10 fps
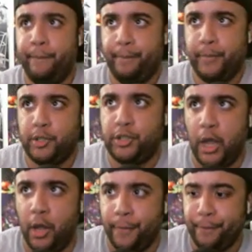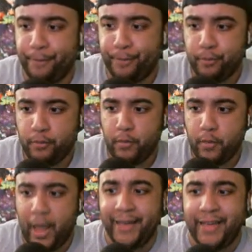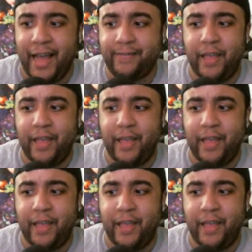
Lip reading: So, I get that